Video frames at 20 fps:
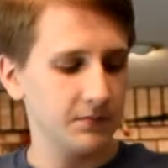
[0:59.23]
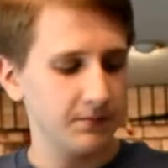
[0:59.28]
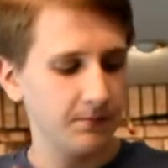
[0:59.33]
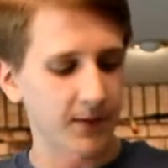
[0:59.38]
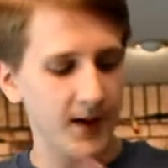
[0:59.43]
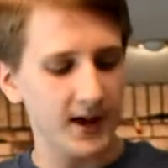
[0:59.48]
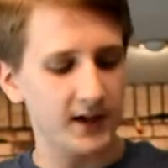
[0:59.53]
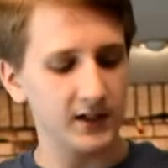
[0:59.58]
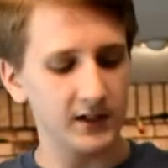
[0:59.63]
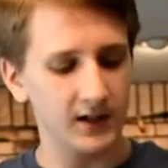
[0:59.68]

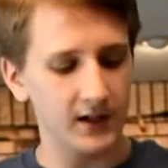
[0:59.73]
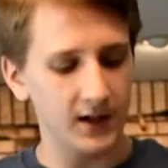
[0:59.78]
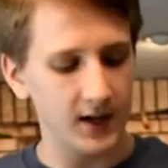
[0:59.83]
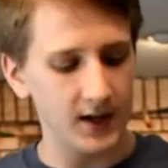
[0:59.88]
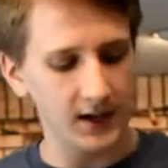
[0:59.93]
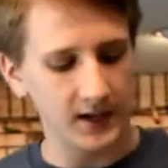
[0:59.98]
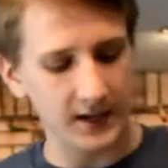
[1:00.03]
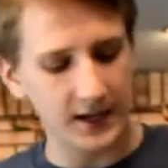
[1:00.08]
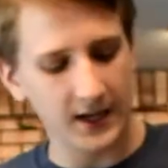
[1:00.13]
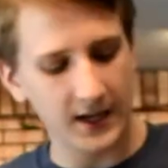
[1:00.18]

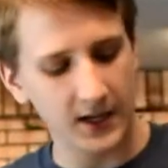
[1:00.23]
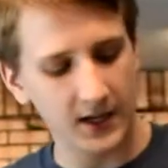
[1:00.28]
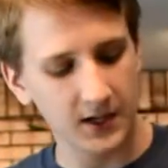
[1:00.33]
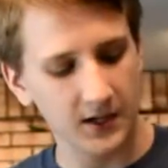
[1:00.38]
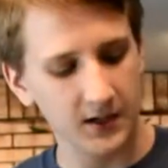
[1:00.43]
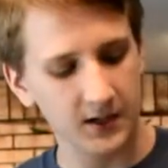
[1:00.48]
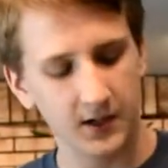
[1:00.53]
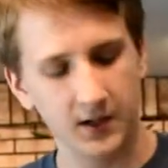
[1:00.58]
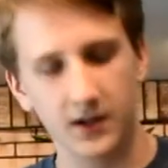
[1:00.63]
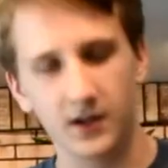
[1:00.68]
backlight
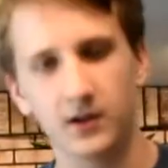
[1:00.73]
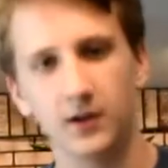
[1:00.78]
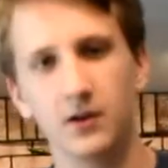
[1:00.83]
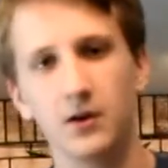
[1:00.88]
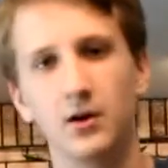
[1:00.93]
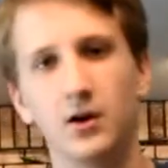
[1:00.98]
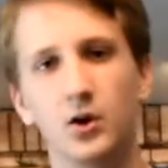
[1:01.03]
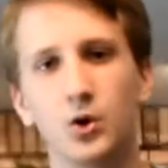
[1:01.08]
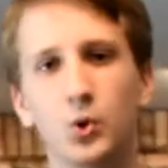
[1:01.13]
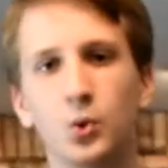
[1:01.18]
and a
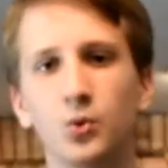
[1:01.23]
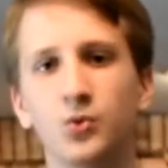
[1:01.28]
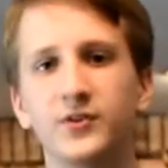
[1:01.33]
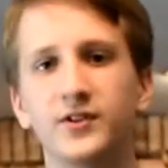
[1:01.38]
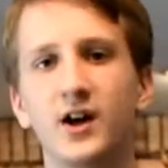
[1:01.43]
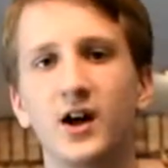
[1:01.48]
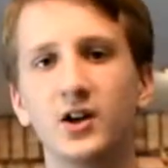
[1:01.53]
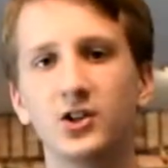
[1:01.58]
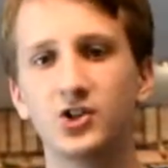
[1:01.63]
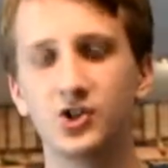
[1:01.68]
cool
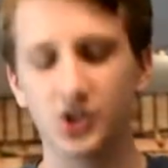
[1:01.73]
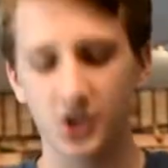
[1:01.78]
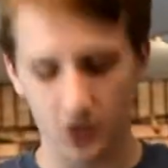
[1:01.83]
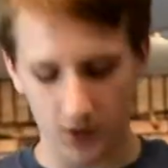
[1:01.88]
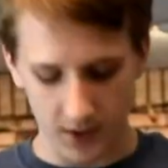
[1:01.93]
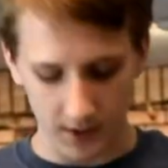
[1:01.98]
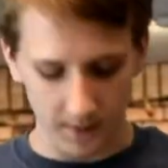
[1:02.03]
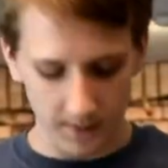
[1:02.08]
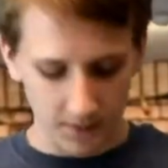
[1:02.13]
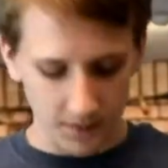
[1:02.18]
touch
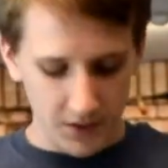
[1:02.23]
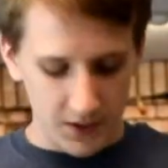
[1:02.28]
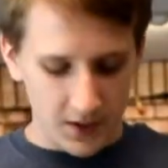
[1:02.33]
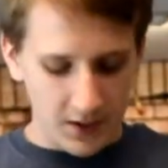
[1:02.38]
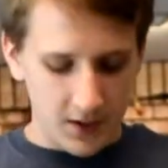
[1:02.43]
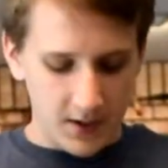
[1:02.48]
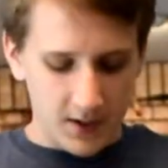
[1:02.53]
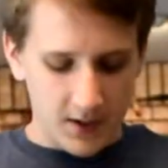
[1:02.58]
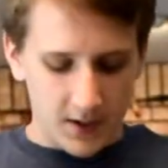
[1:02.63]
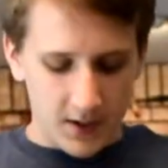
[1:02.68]
to it.
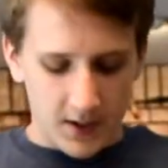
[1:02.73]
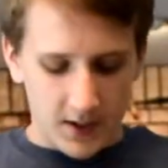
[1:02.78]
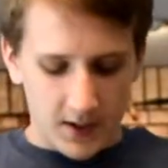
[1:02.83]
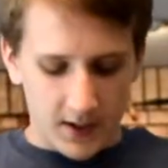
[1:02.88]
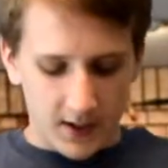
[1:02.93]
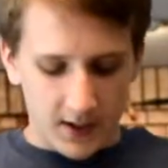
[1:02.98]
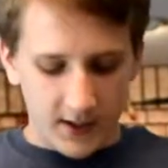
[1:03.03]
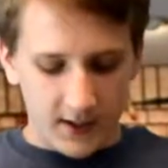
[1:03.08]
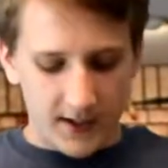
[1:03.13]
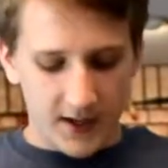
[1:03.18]

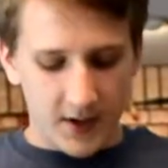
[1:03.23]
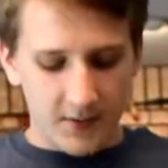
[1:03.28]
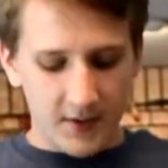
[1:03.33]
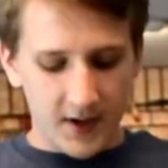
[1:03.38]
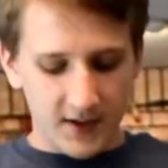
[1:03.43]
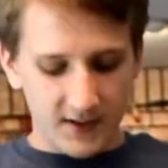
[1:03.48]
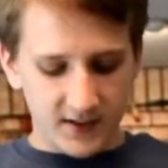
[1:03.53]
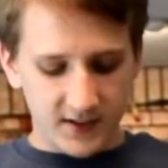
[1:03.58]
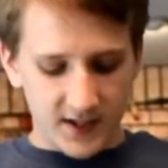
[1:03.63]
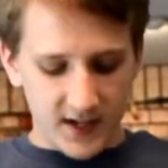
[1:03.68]
Now I'm
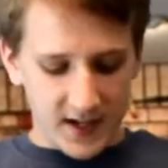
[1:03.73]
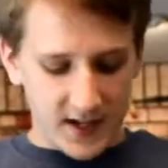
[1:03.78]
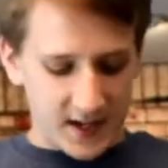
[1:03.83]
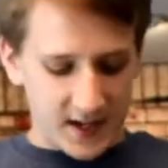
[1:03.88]
not saying